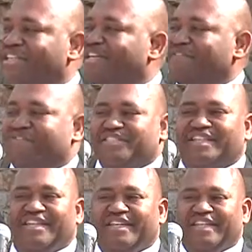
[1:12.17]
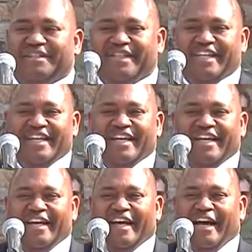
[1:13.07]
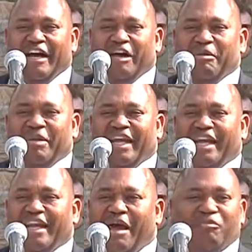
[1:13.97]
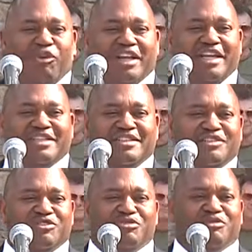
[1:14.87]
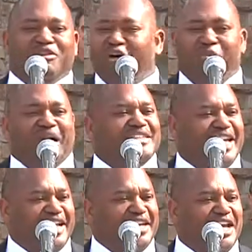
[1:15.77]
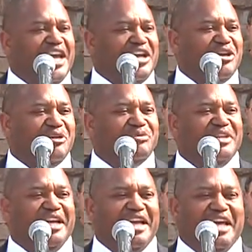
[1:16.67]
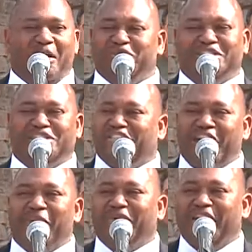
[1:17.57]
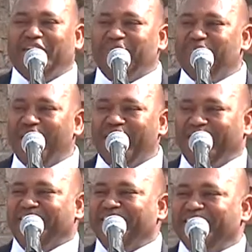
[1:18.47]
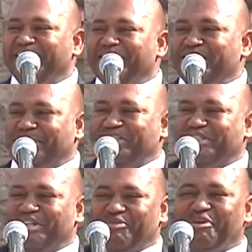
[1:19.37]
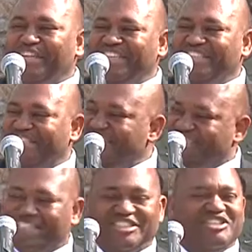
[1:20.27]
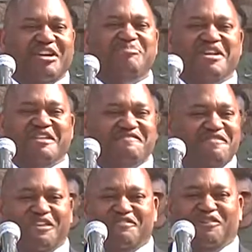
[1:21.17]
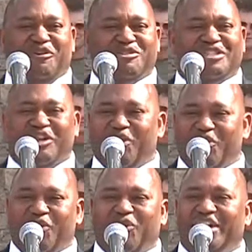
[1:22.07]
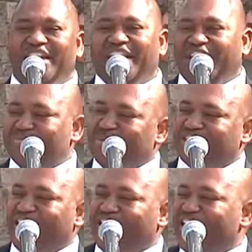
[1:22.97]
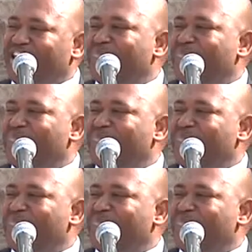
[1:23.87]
looking facility. And I'm really on my second day here, and I'm just chomping at the bit to really just jump in foot first to learn as much as I can